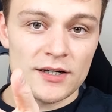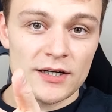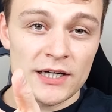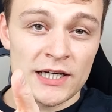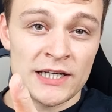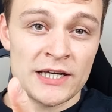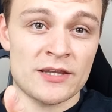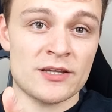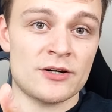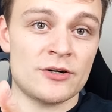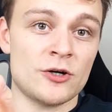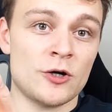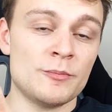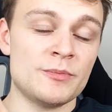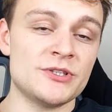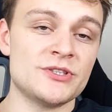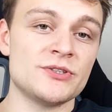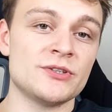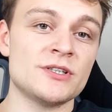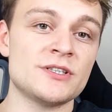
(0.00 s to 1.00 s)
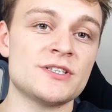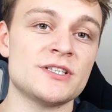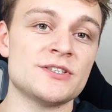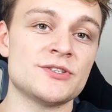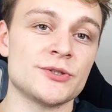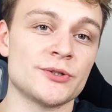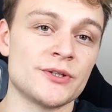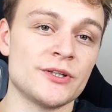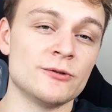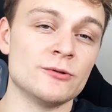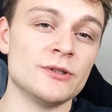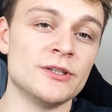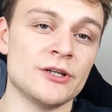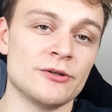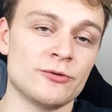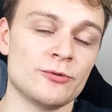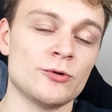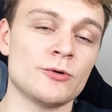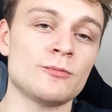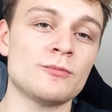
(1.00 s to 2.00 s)
Another opportunity to cool
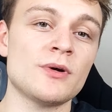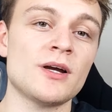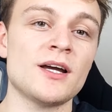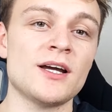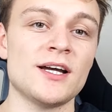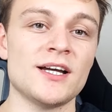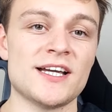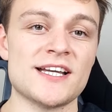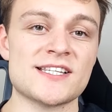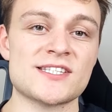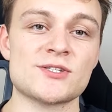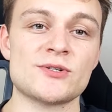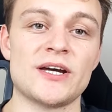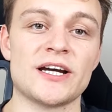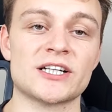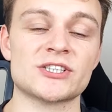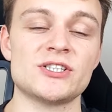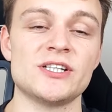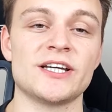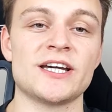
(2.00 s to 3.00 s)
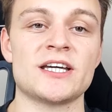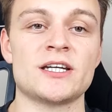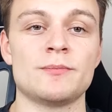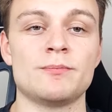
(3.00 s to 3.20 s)
your room is to actually get